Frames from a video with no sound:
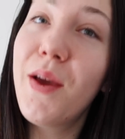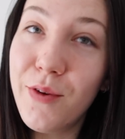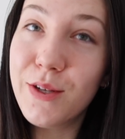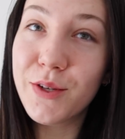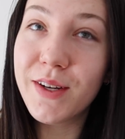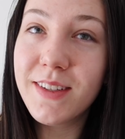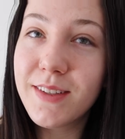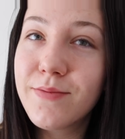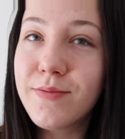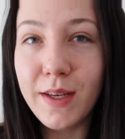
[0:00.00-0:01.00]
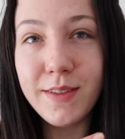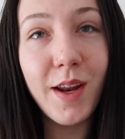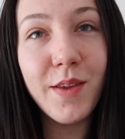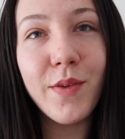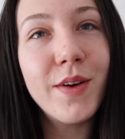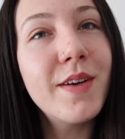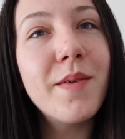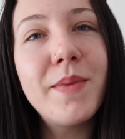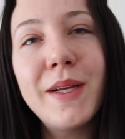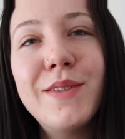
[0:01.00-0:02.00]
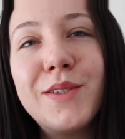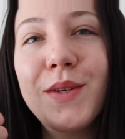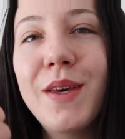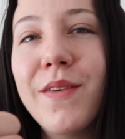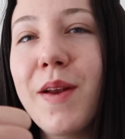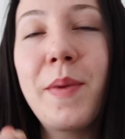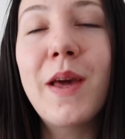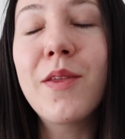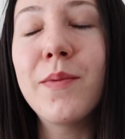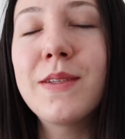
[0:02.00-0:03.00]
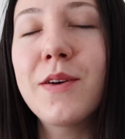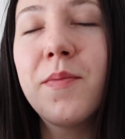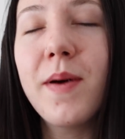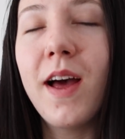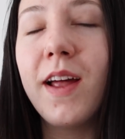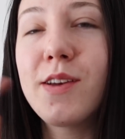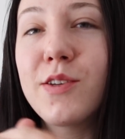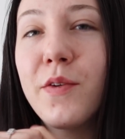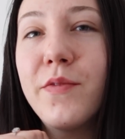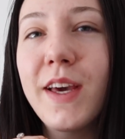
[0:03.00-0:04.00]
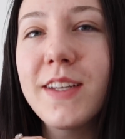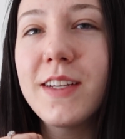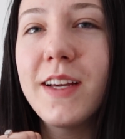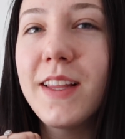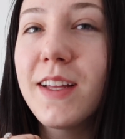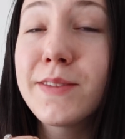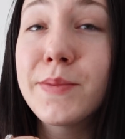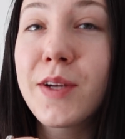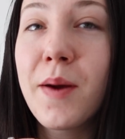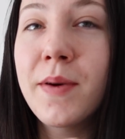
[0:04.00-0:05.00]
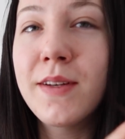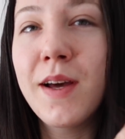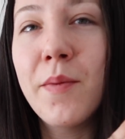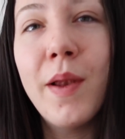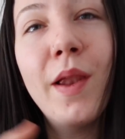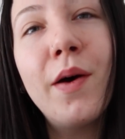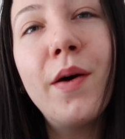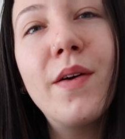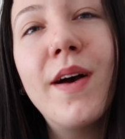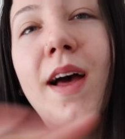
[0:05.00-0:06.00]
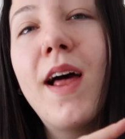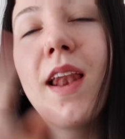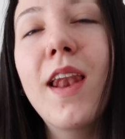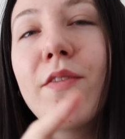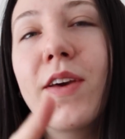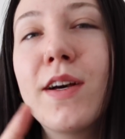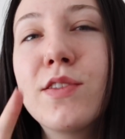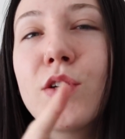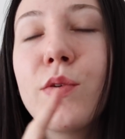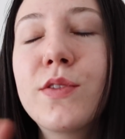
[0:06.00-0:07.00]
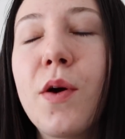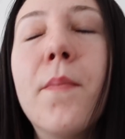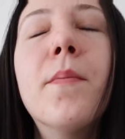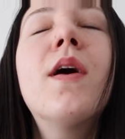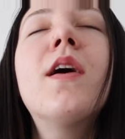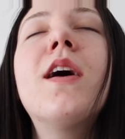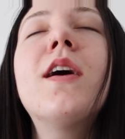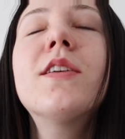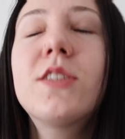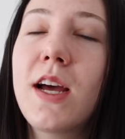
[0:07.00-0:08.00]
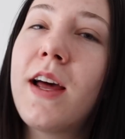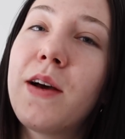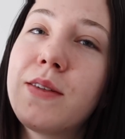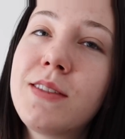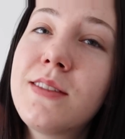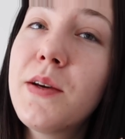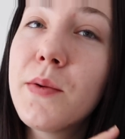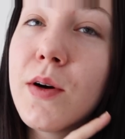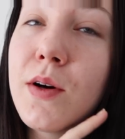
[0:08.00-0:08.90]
if you enjoyed yesterday's vlog, please do give it a big thumbs up and don't forget to hit that subscribe button down below. Love you guys so much, and I'll see you